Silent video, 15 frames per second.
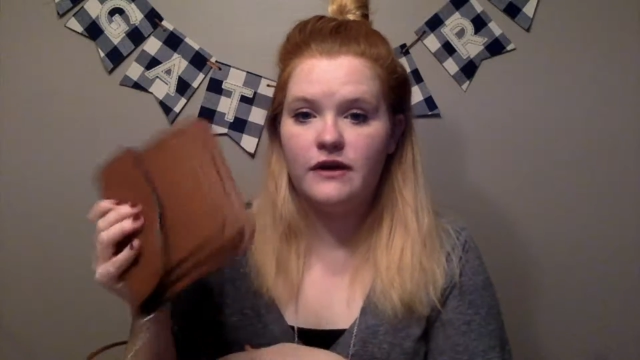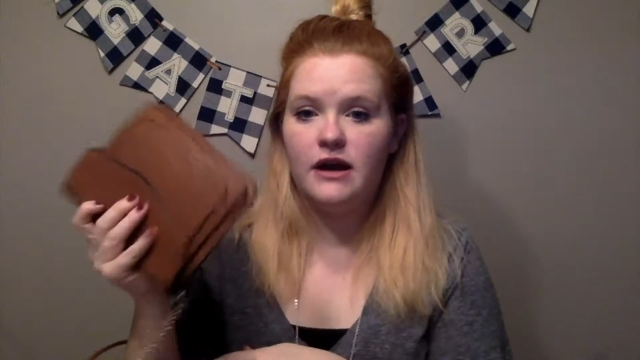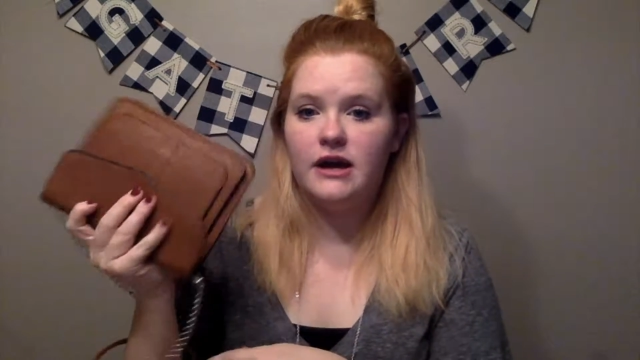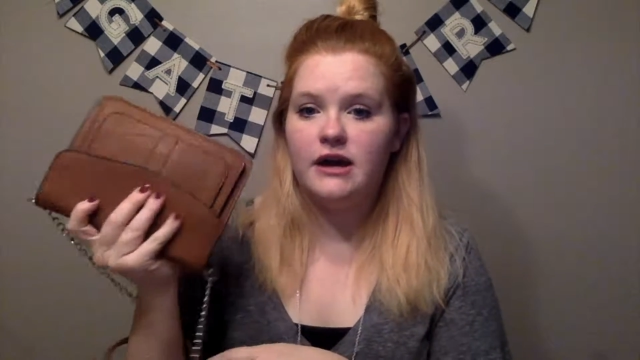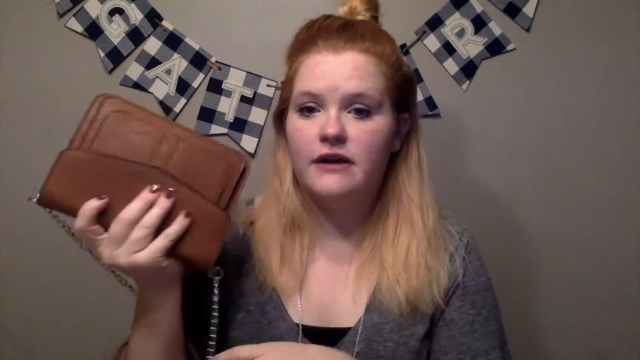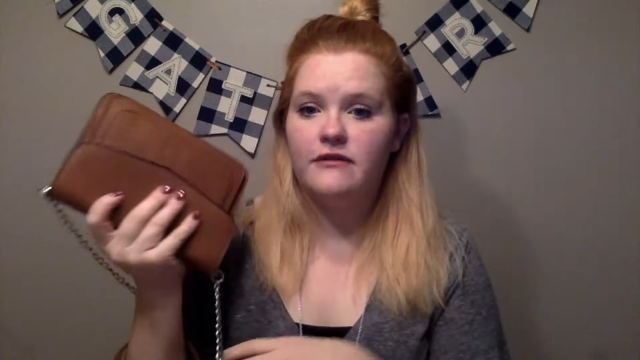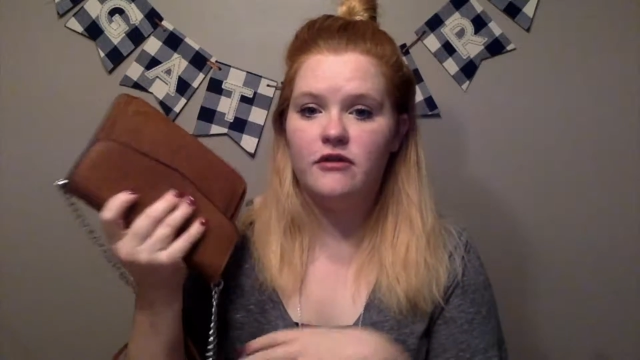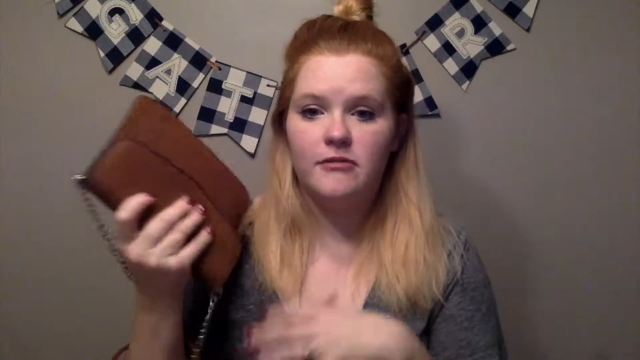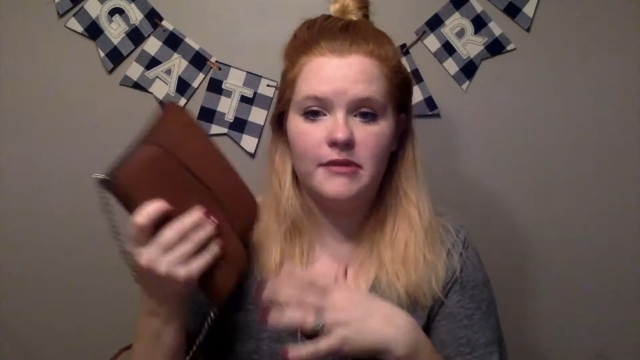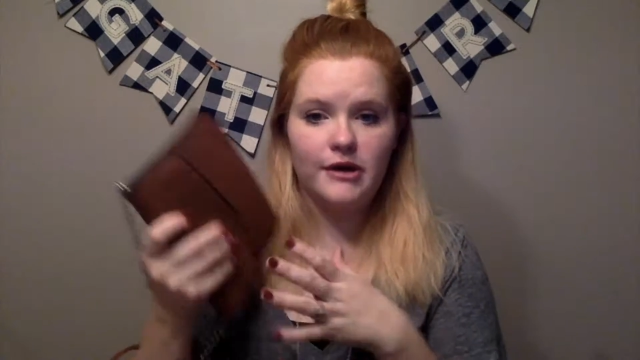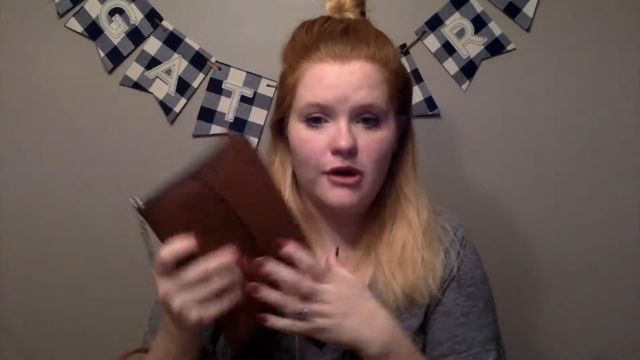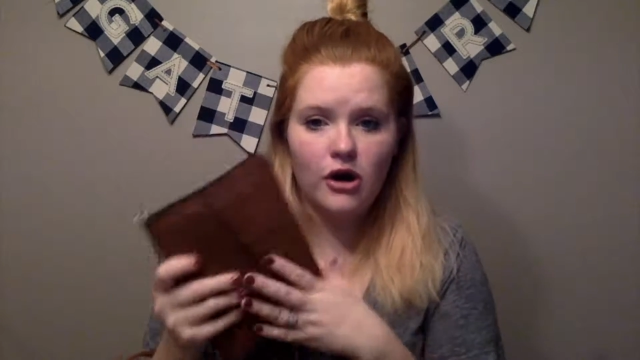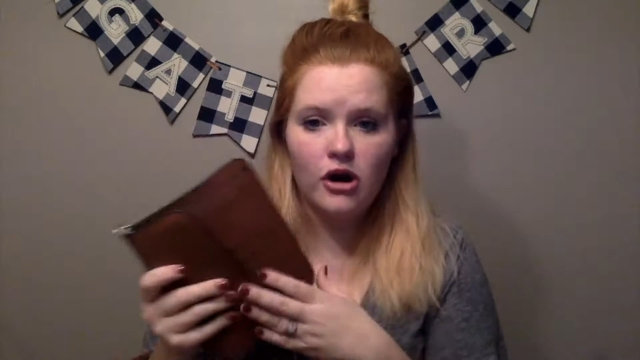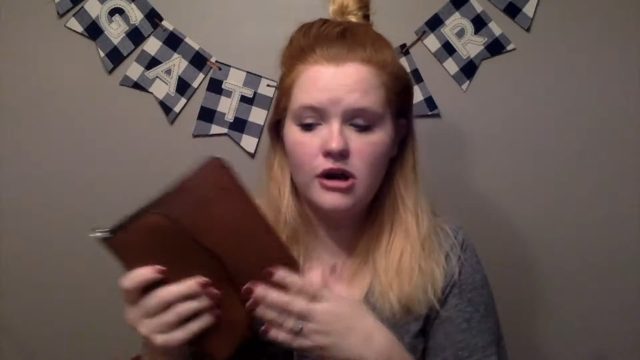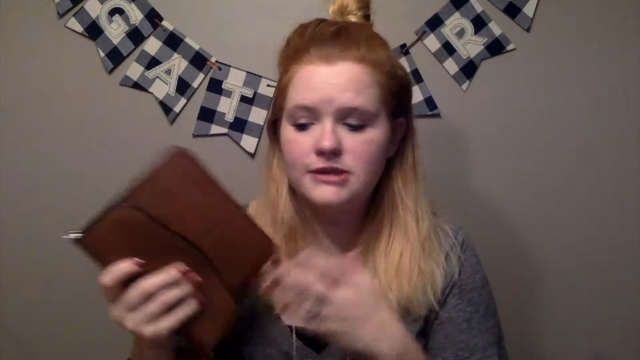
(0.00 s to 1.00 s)
I have all my
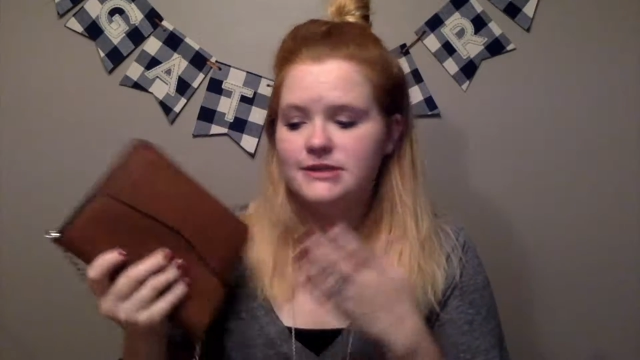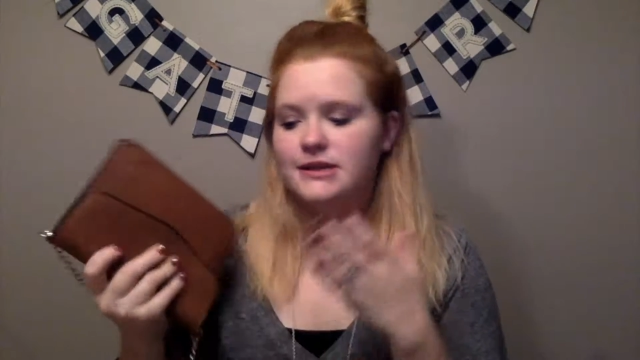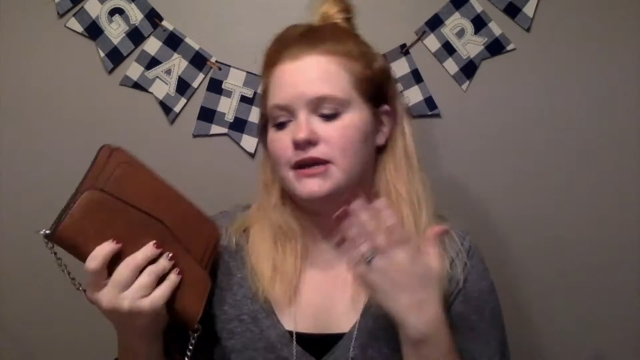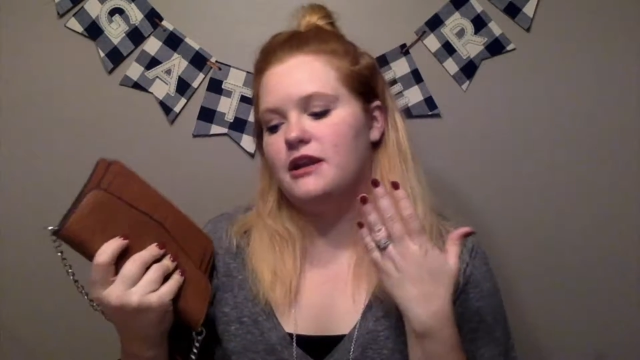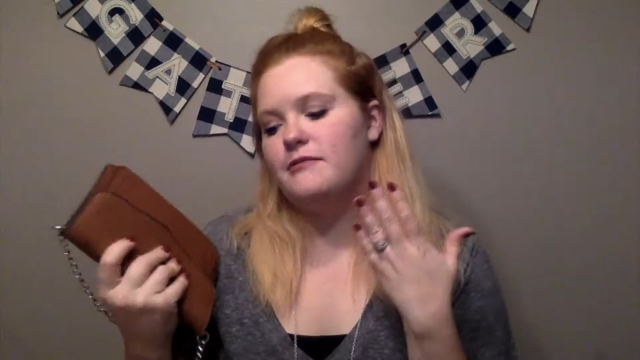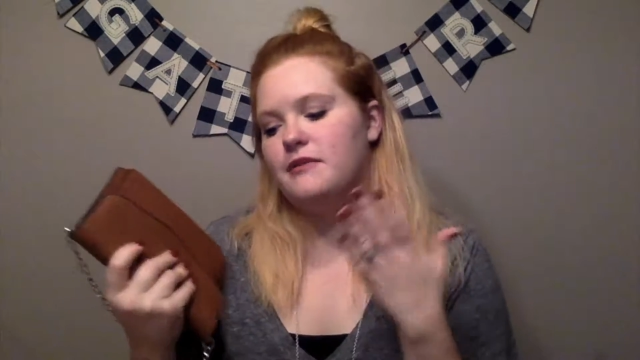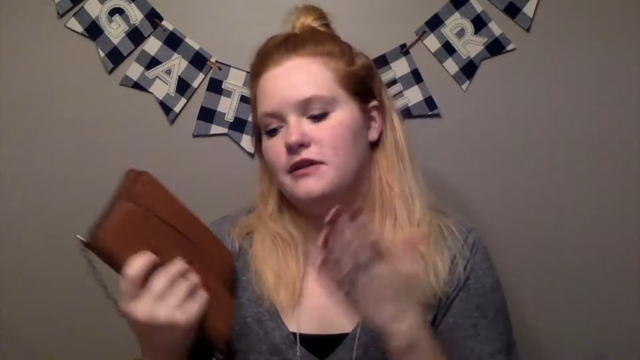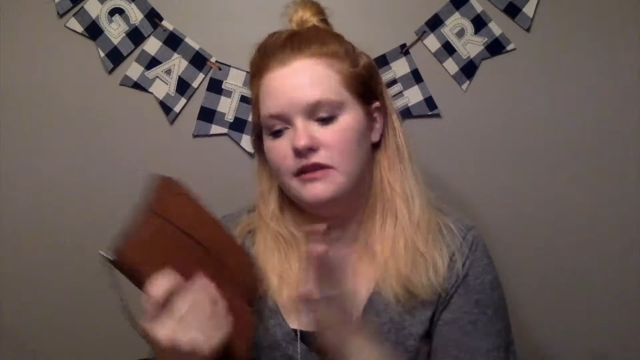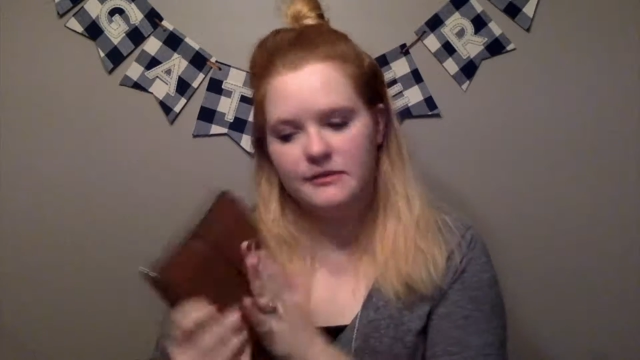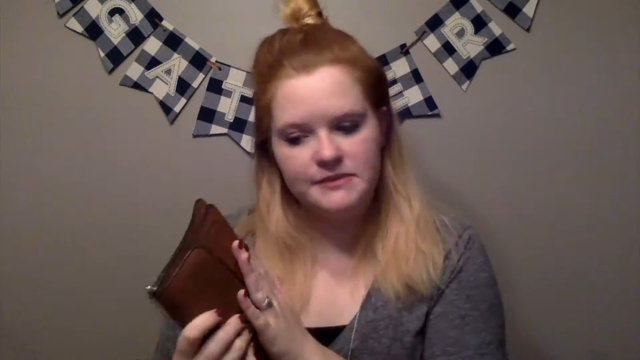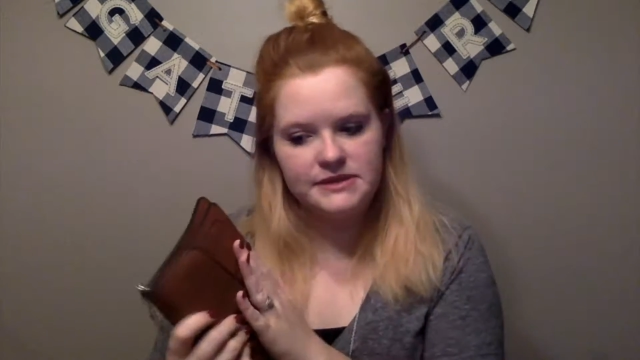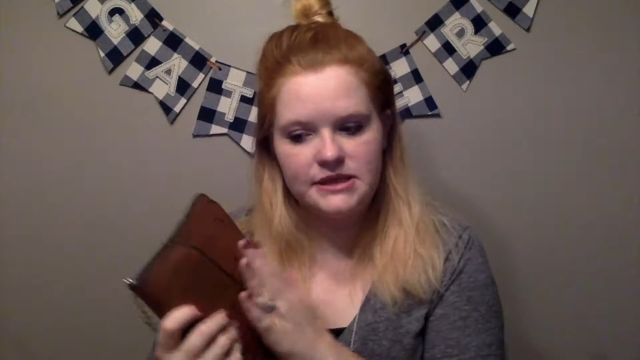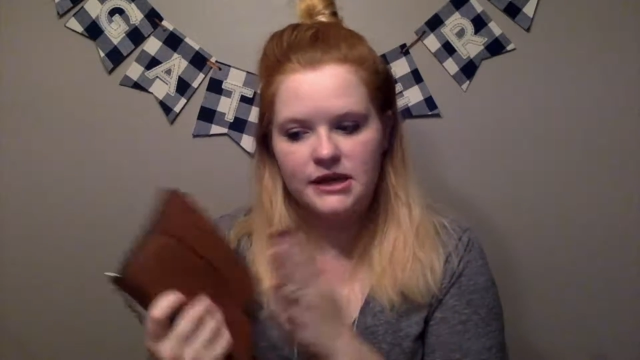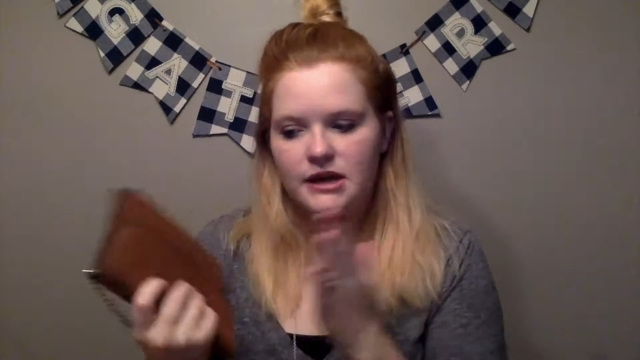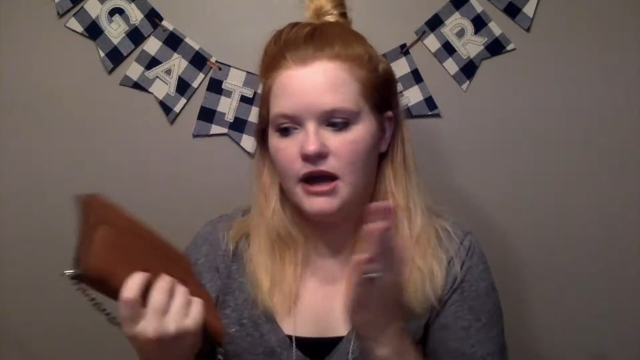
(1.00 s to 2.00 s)
cards. I can have my
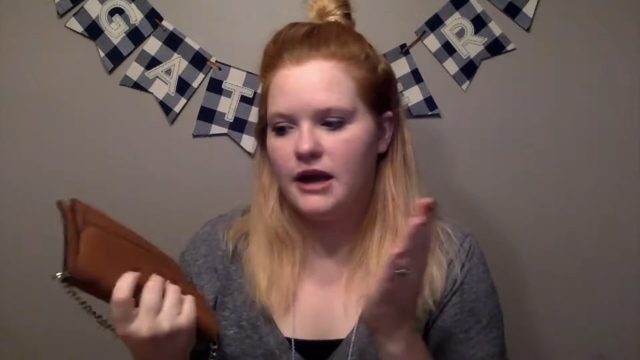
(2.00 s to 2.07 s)
lipstick.